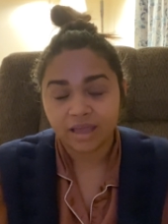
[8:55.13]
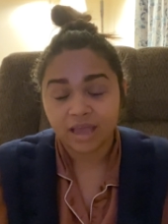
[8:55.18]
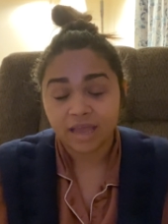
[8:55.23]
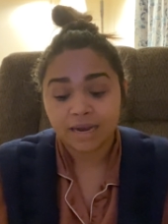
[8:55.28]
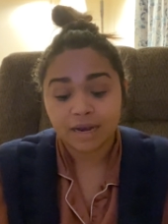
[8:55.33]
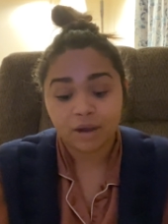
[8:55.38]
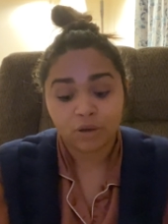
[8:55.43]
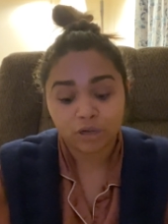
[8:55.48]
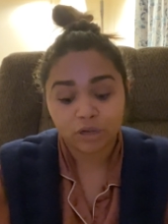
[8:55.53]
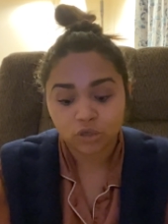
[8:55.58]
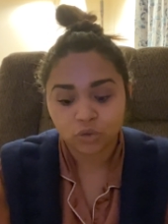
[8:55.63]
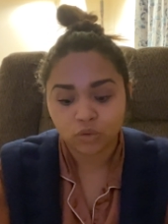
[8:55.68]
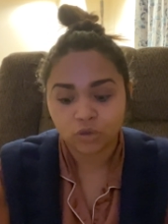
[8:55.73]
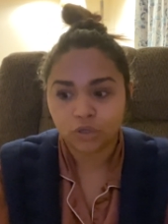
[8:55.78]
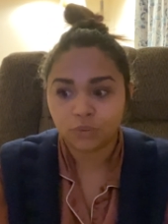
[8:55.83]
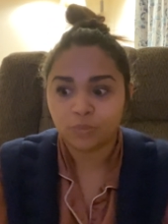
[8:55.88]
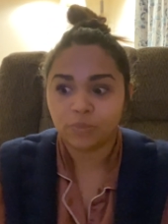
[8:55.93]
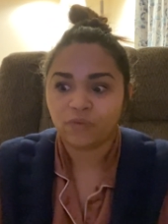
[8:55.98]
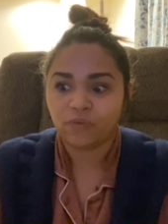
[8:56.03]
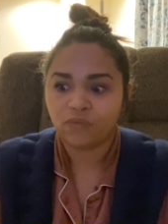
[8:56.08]
Now, I told you
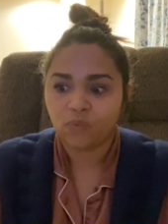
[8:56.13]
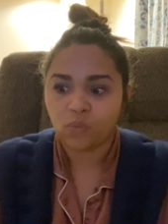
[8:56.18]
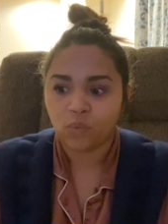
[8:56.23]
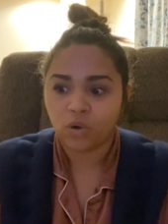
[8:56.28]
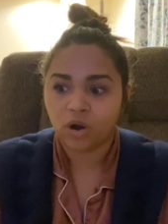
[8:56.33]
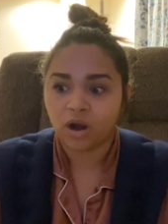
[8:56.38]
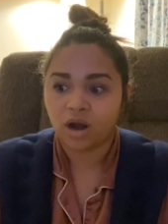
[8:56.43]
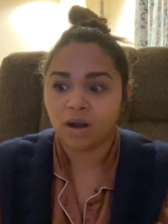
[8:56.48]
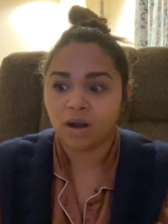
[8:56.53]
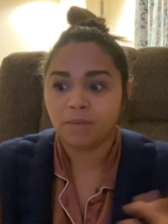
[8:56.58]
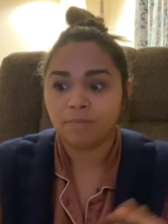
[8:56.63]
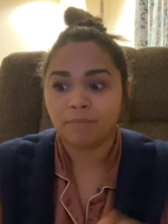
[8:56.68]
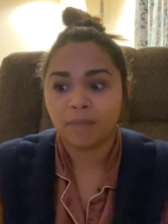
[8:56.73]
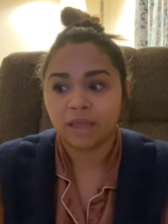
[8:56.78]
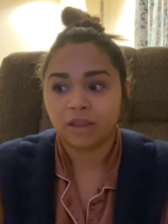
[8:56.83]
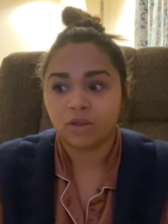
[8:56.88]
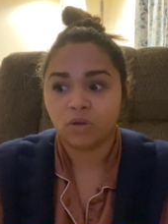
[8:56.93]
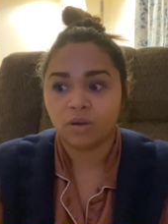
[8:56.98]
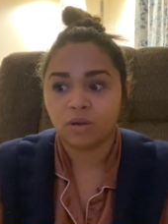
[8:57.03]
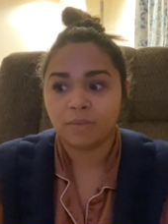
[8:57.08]
before, my
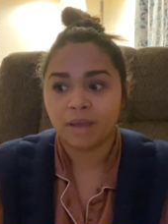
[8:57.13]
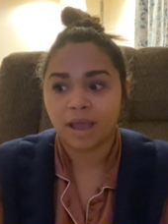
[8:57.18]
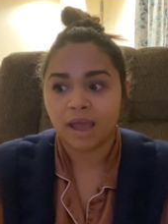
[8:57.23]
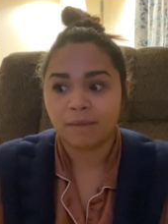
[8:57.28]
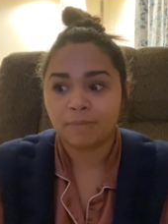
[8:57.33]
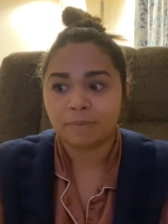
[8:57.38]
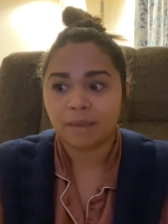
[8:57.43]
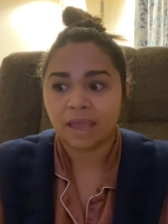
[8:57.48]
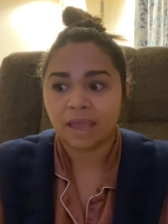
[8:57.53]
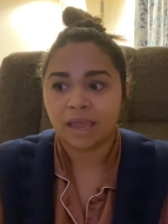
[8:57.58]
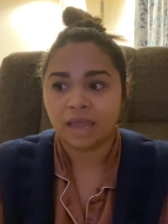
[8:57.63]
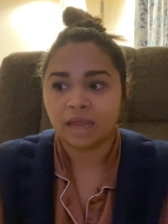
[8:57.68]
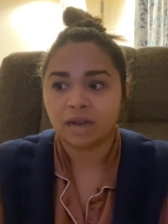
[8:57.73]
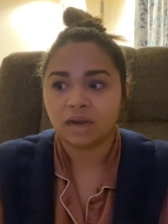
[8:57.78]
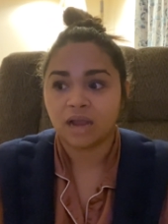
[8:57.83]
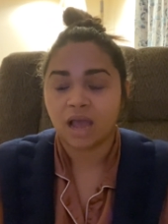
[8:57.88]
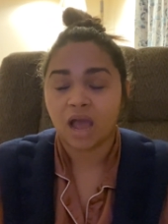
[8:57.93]
lower back pain